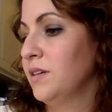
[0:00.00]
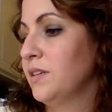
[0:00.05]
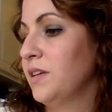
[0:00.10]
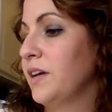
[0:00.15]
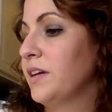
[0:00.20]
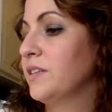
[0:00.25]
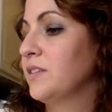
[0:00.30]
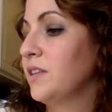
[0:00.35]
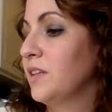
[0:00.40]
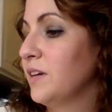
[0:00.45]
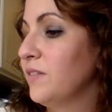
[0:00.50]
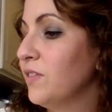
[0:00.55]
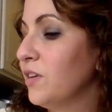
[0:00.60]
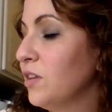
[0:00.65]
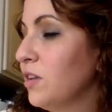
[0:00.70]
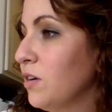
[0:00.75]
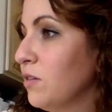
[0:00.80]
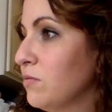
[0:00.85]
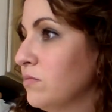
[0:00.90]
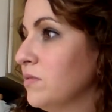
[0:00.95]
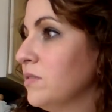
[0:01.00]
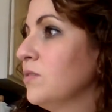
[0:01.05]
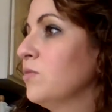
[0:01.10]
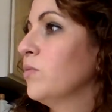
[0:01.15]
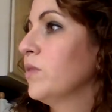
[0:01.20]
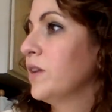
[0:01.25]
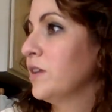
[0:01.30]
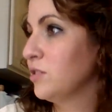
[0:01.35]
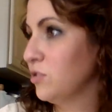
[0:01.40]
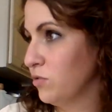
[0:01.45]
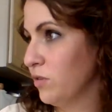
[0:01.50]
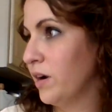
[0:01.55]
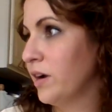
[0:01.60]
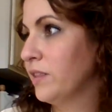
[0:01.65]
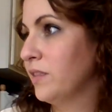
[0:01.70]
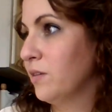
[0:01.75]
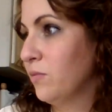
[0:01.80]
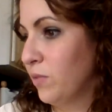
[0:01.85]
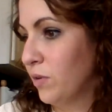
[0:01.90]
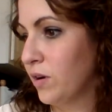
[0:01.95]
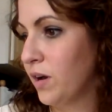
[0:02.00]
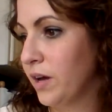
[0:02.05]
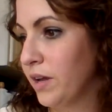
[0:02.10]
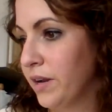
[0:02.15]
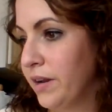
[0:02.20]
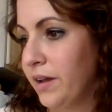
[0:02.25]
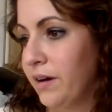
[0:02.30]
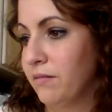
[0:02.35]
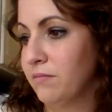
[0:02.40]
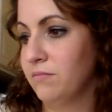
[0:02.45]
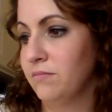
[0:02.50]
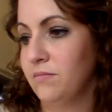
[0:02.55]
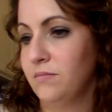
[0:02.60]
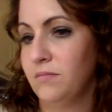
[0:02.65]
Like, leave it alone. When it's dry, then we'll cut it out.